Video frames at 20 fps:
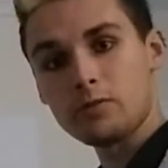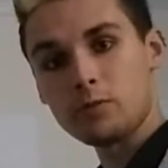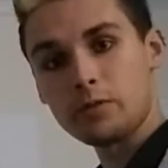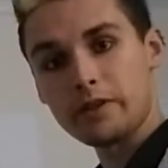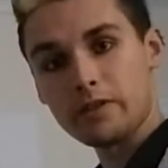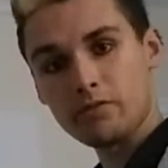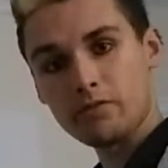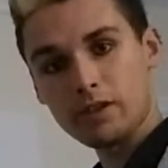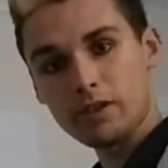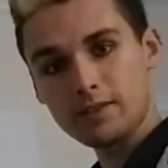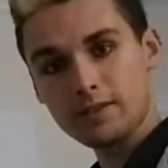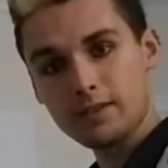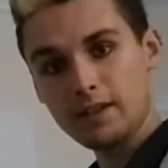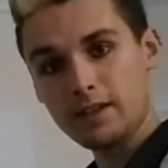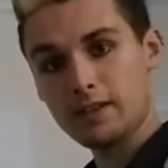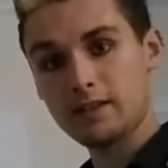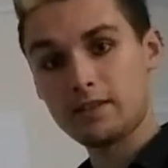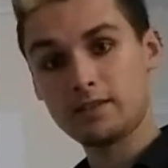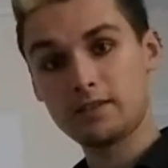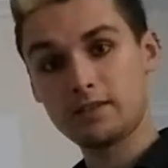of 1 over x
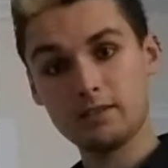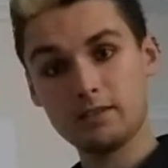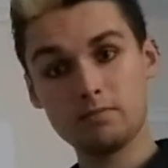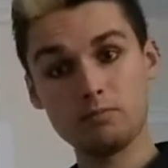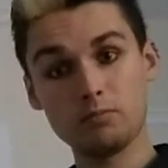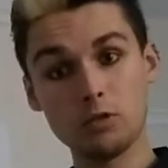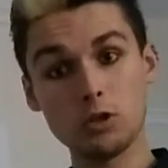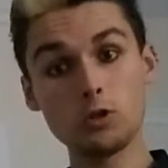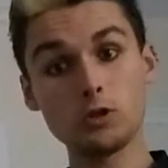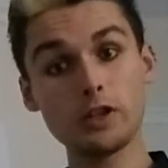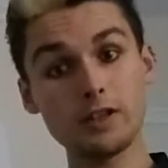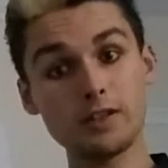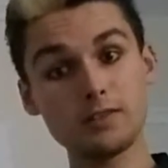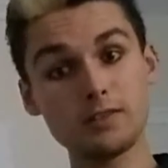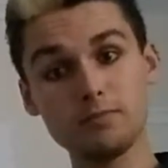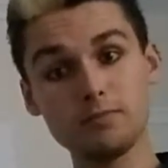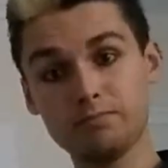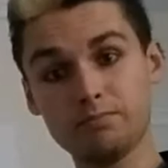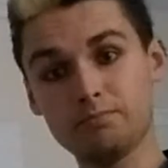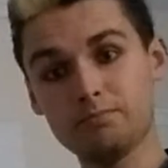is log
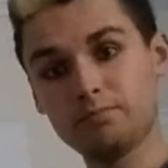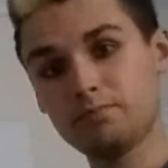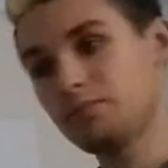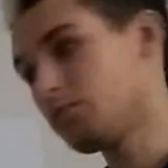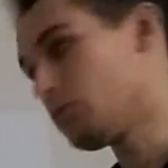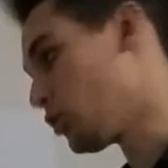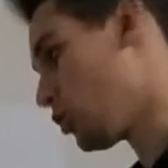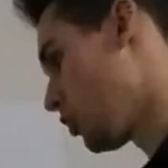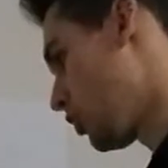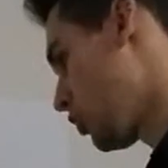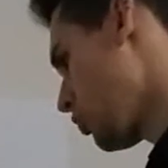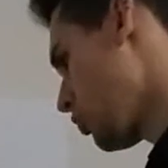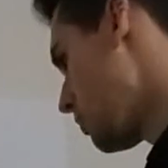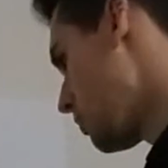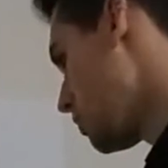x, or log